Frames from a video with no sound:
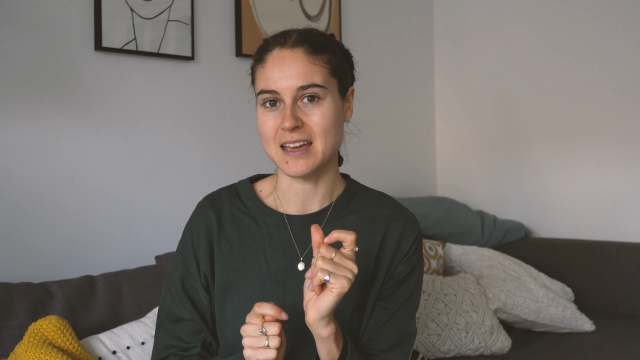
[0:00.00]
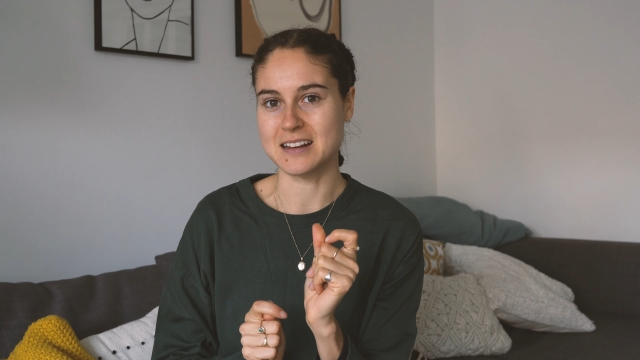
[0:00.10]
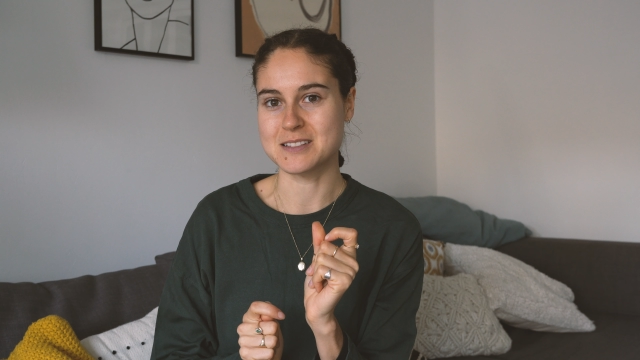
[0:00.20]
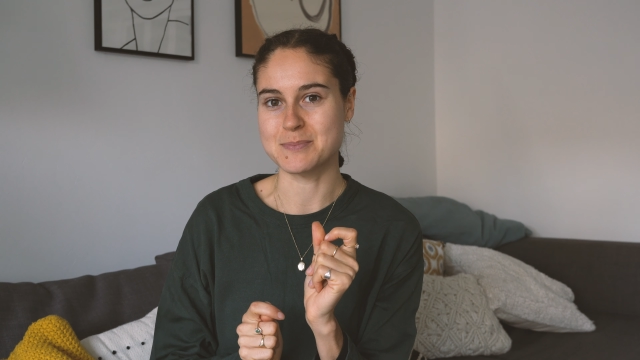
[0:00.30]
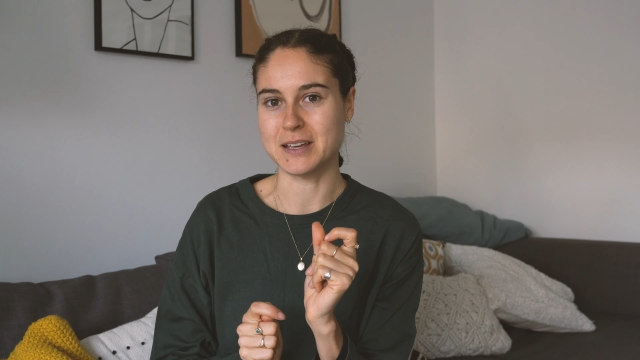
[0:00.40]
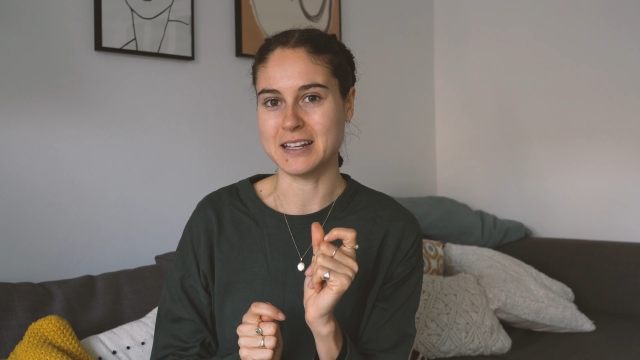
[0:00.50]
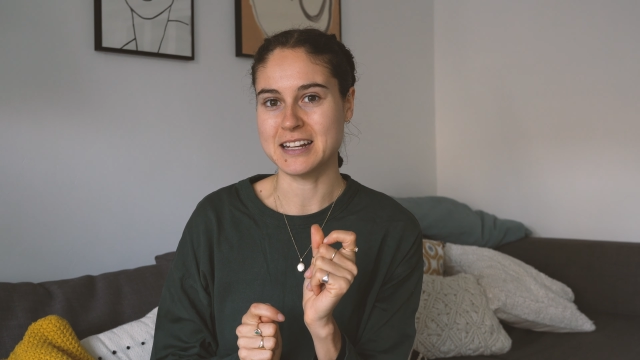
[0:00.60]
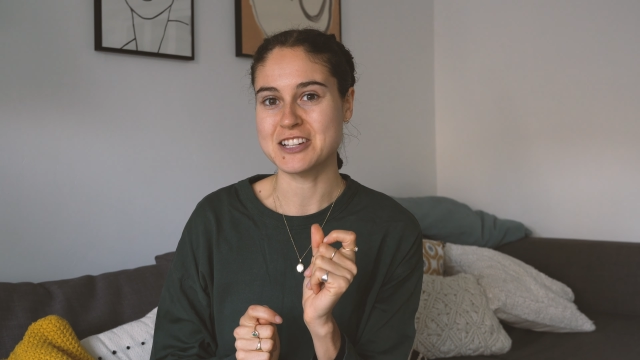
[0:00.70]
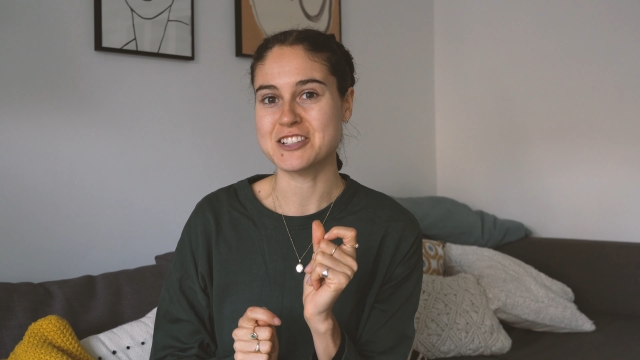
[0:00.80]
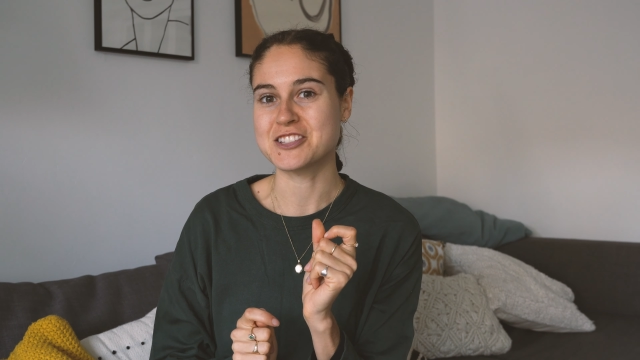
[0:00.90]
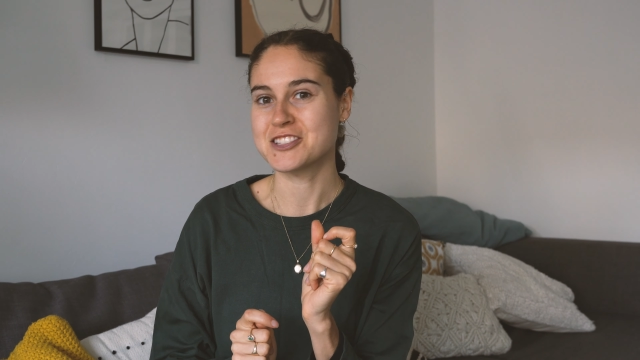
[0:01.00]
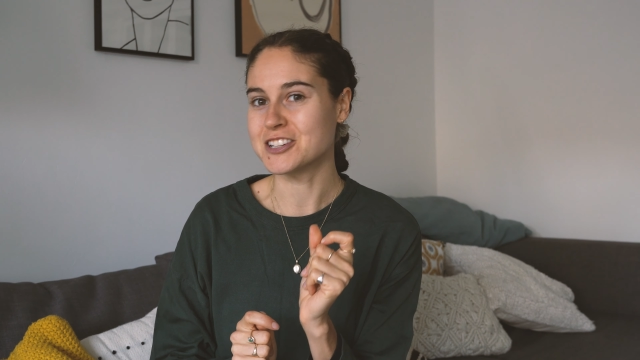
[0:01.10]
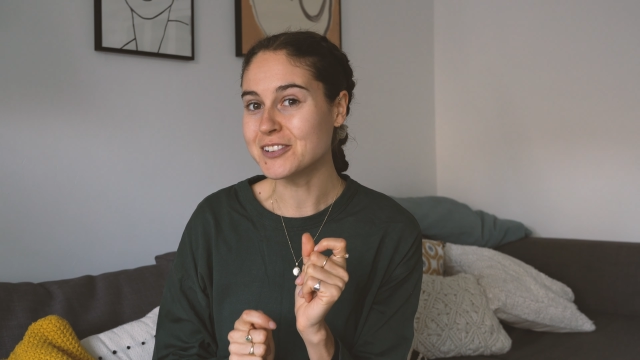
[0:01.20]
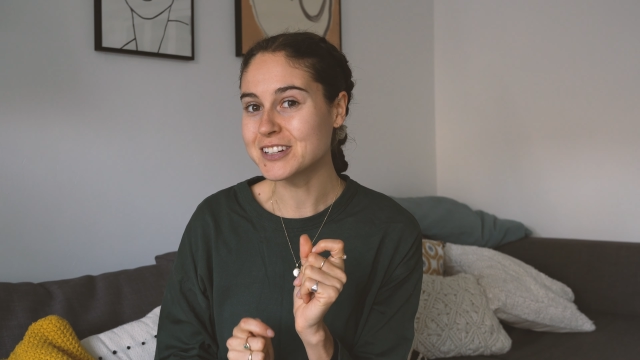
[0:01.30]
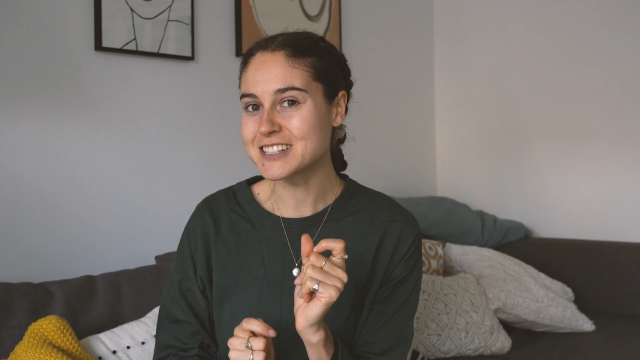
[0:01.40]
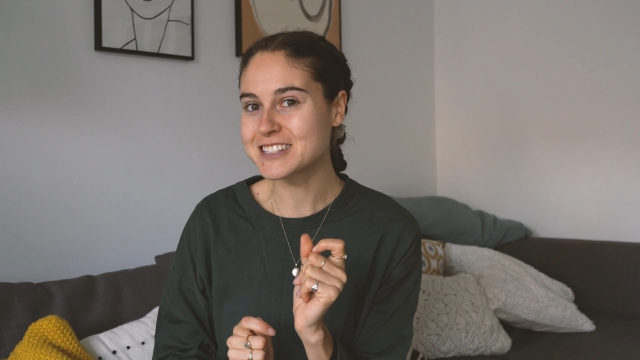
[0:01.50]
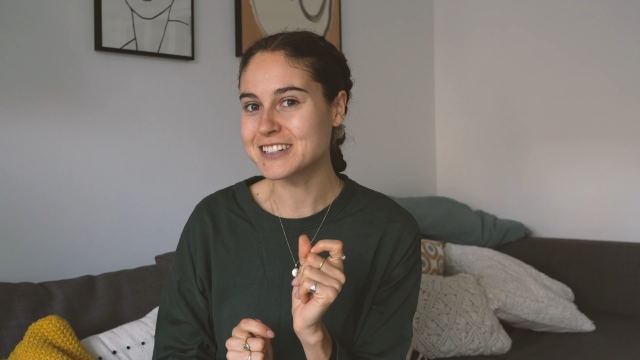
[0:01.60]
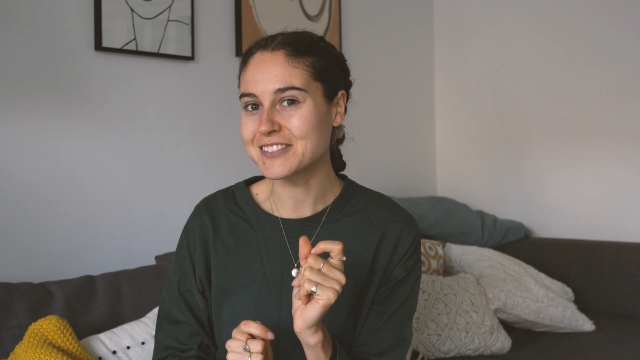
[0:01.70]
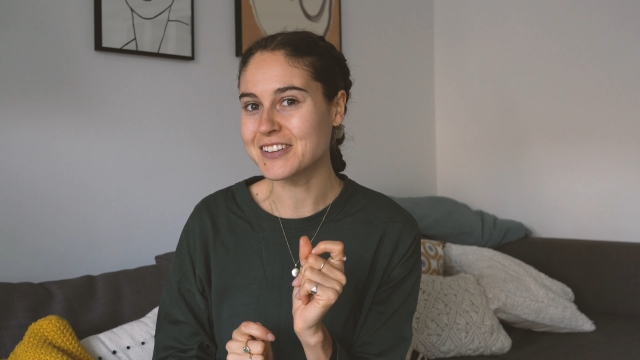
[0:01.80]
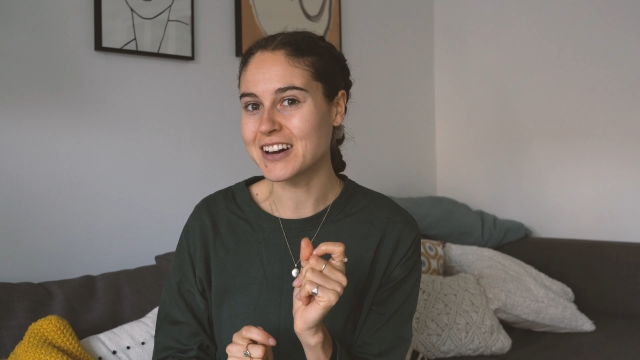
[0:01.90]
and it's been so good
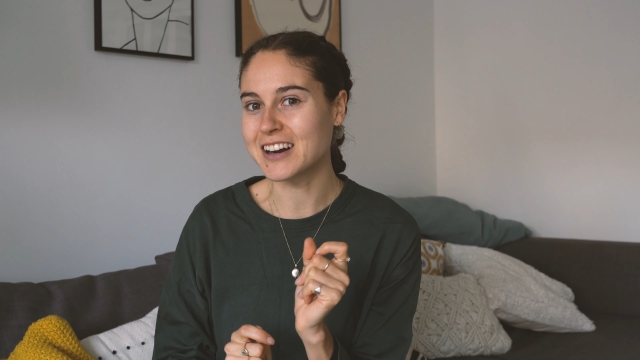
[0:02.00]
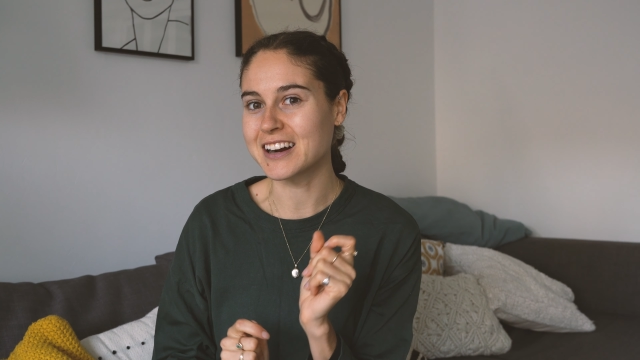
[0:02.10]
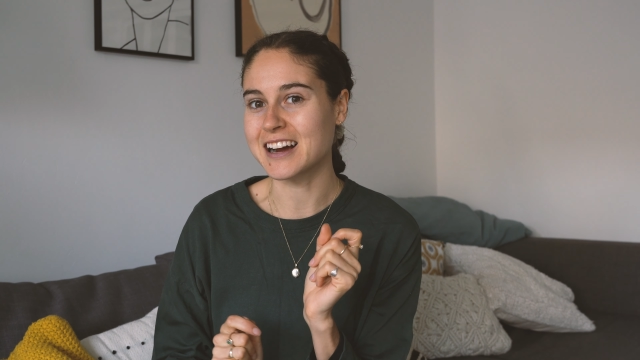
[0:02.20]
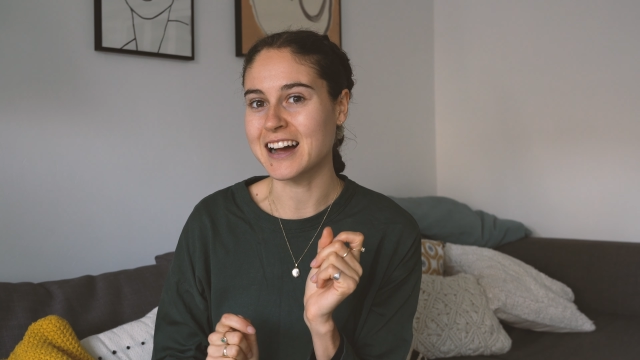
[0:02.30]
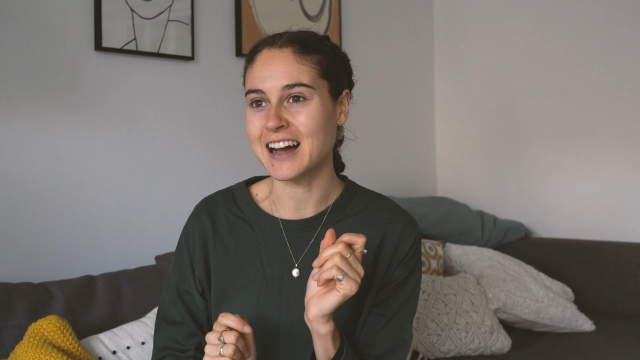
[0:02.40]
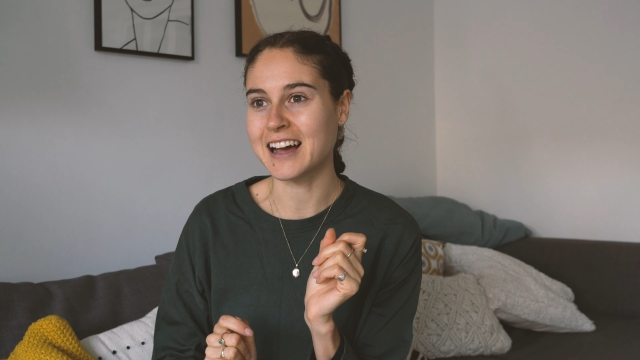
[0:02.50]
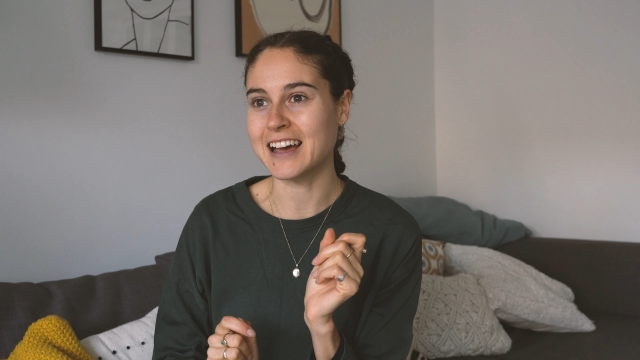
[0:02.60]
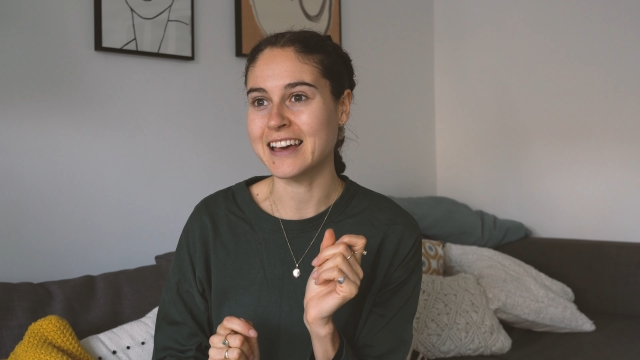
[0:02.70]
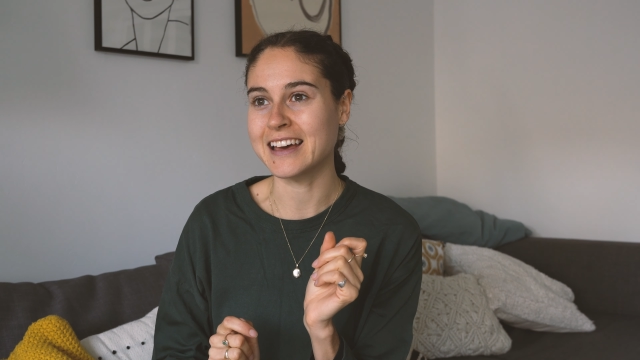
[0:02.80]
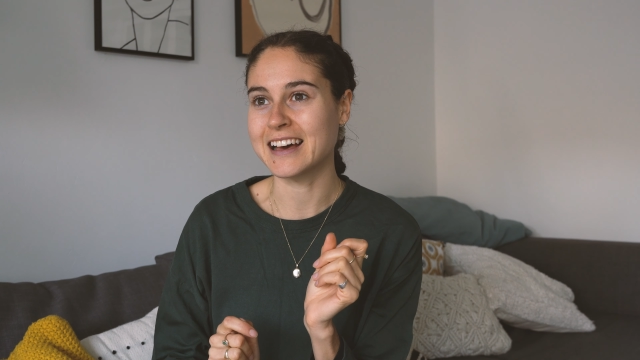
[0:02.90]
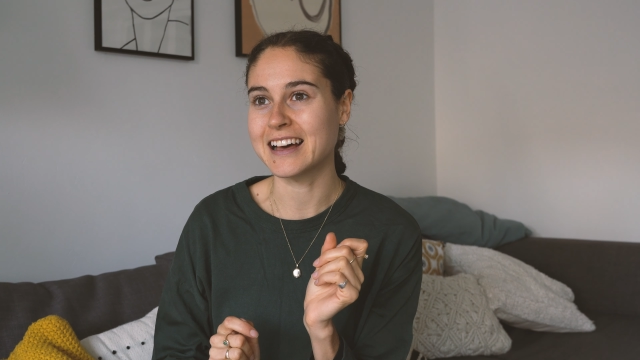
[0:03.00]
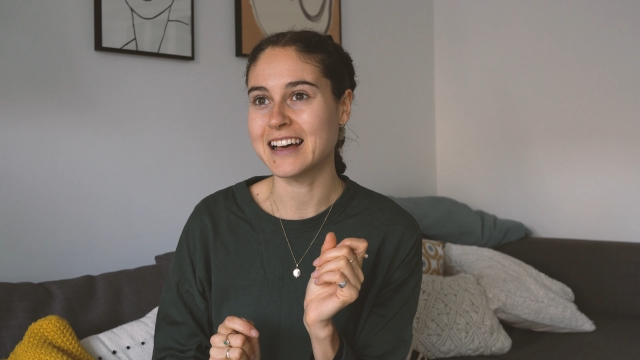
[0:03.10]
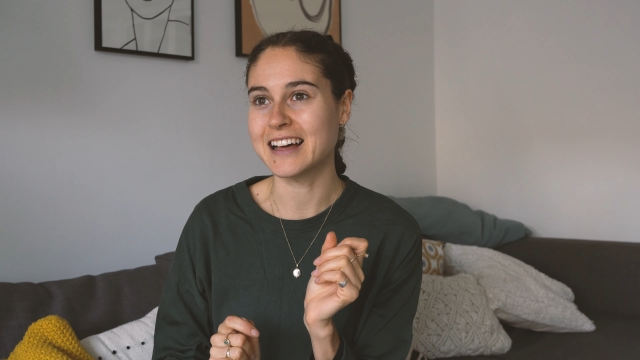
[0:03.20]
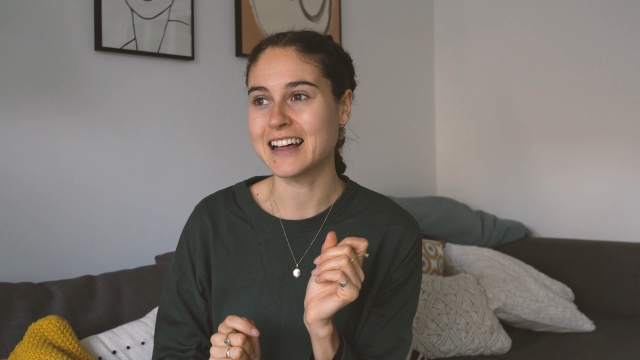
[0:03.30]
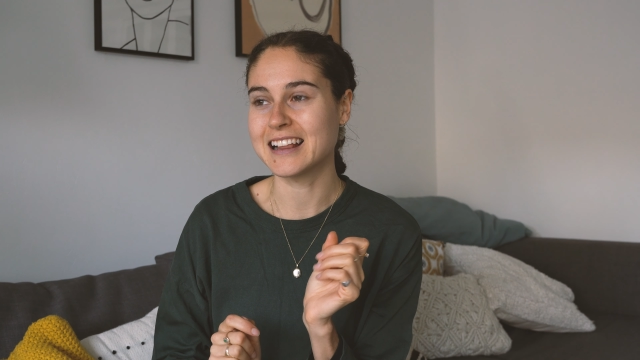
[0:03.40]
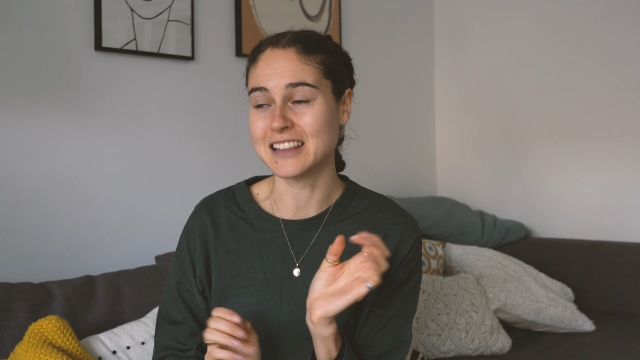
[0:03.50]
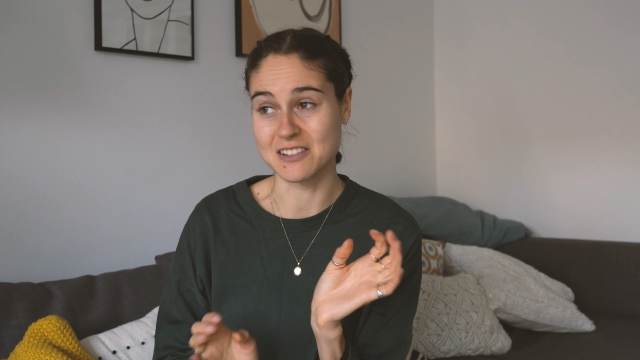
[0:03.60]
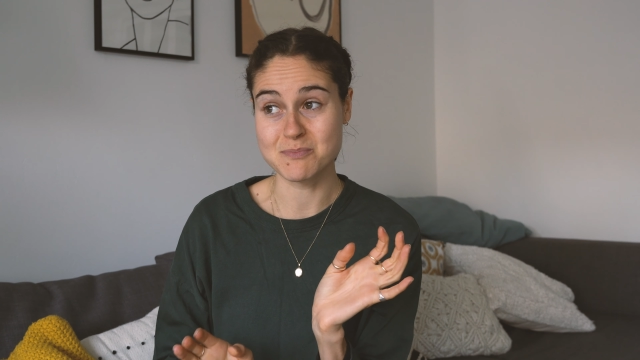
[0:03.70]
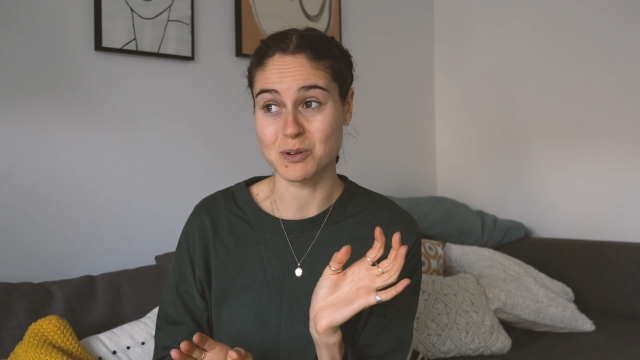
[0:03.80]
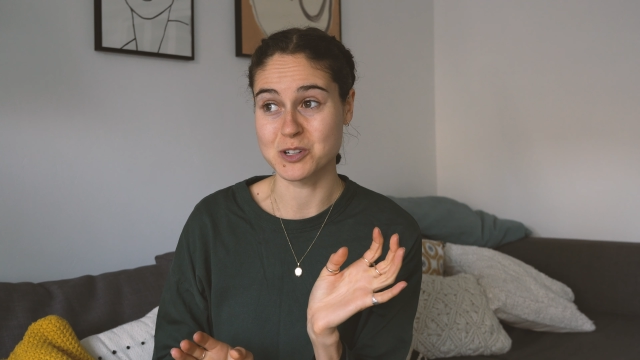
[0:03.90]
so far. I
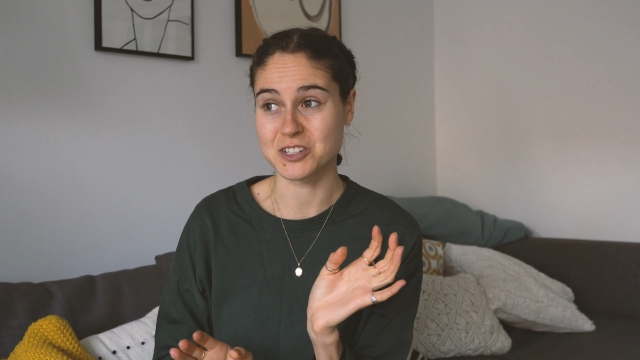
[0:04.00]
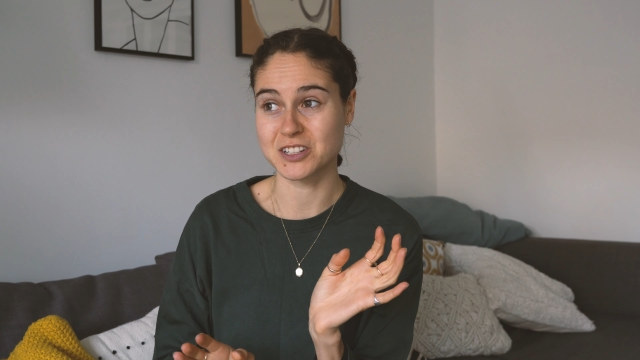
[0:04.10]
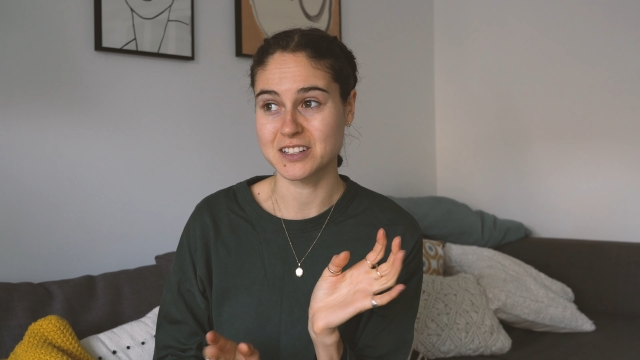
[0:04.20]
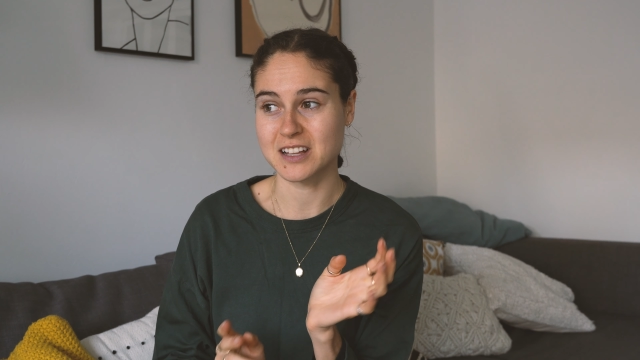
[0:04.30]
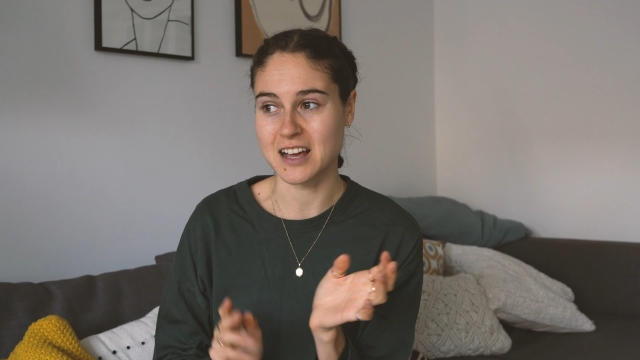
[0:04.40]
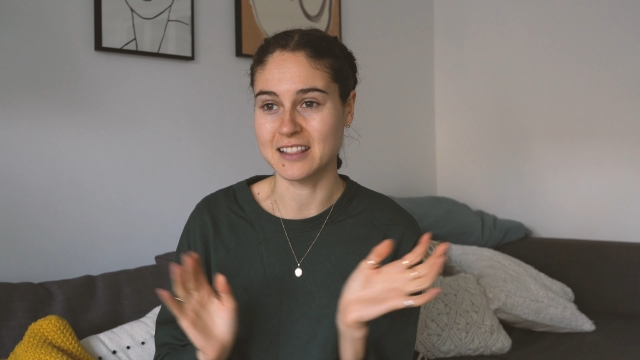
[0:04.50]
love Portugal.